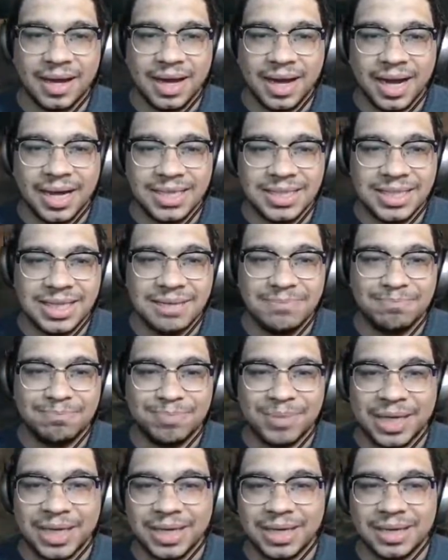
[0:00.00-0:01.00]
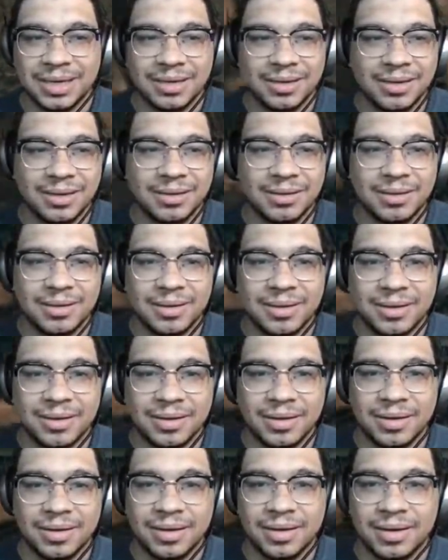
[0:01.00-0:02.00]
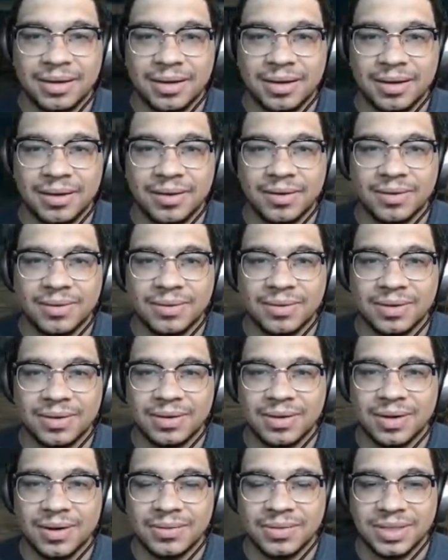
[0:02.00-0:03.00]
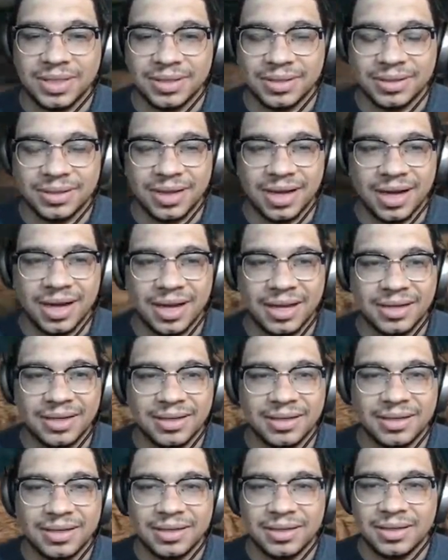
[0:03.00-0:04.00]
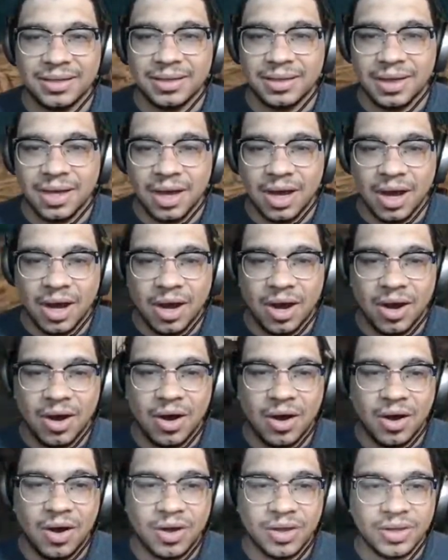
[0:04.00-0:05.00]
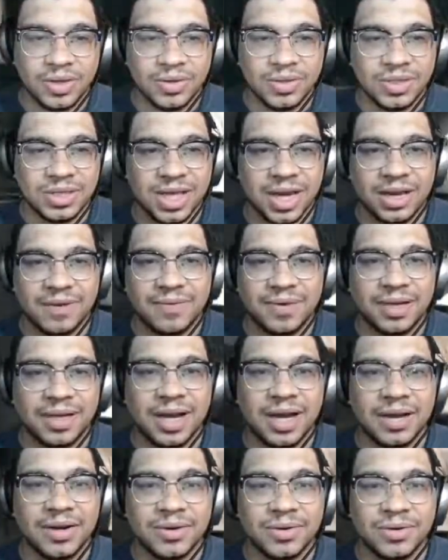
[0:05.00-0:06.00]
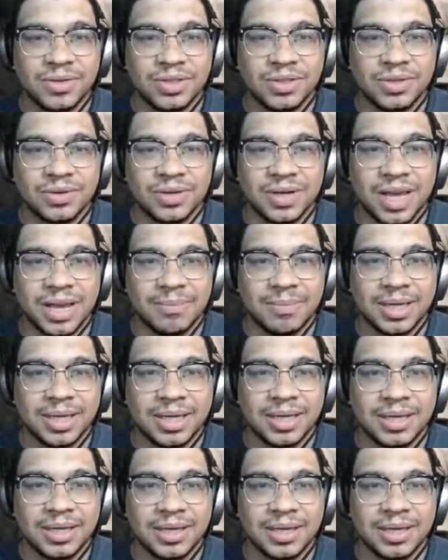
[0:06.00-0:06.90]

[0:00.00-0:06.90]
I see big... Oh, oh dear God. Oh, you son of a gun. Who's shooting at me?